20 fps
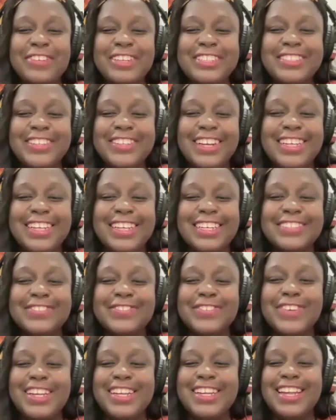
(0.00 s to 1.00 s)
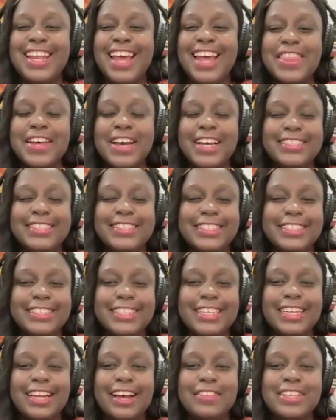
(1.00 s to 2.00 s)
joining us for another
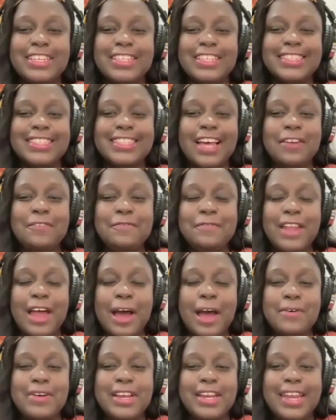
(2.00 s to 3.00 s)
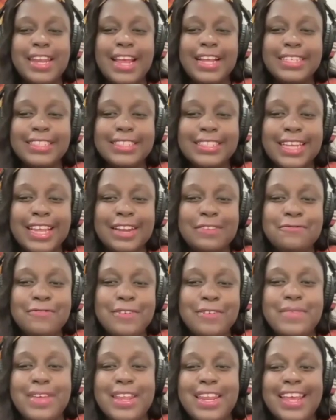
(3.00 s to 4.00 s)
edition of the Sunflower Nation
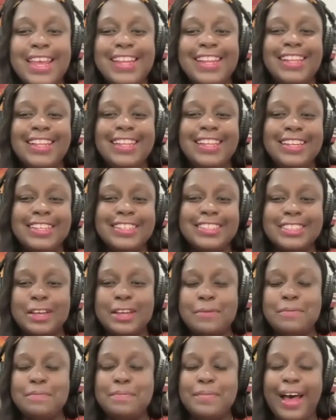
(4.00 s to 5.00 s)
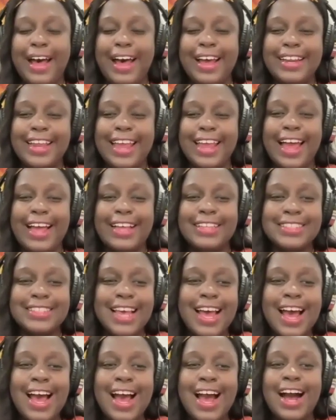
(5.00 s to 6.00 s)
Women in Leadership podcast.
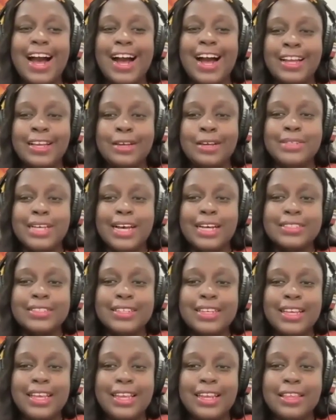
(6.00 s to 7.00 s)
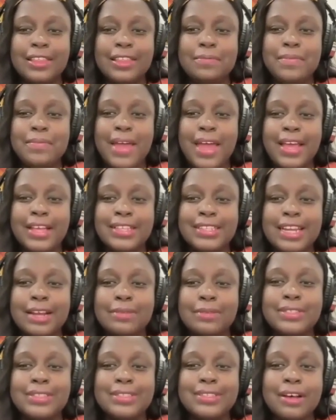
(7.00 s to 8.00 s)
I am Dr. Edith Banks, and
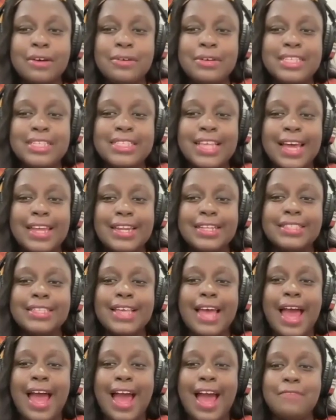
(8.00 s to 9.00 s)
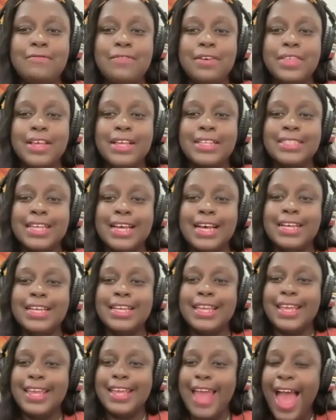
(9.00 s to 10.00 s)
I'm so excited to have with us
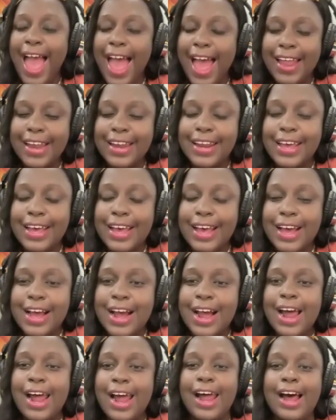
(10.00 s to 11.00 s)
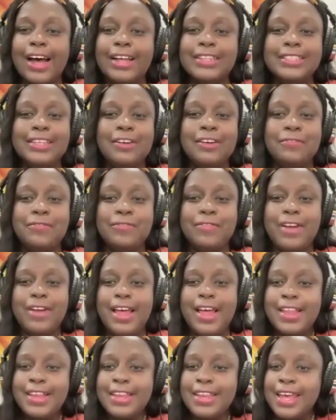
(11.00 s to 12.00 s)
again a dear
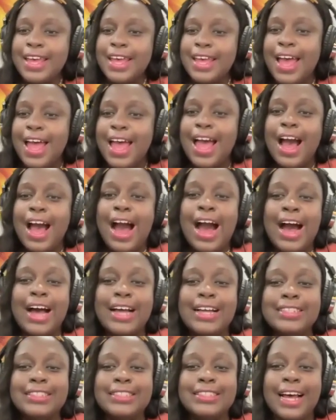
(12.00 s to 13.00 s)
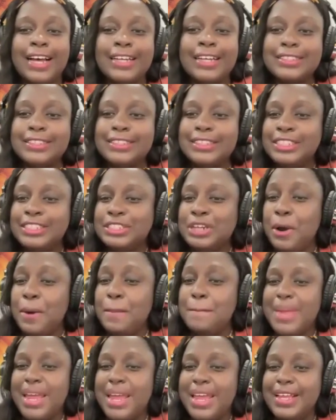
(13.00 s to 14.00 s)
friend, Dr.
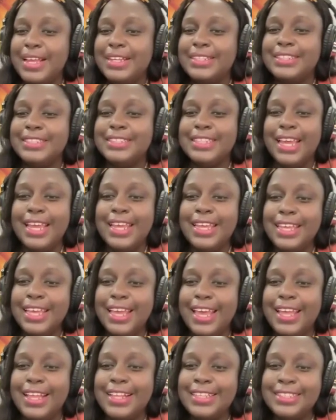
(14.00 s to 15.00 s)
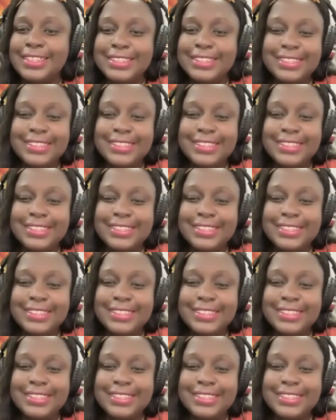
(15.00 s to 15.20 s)
Sharmayne Jenkins.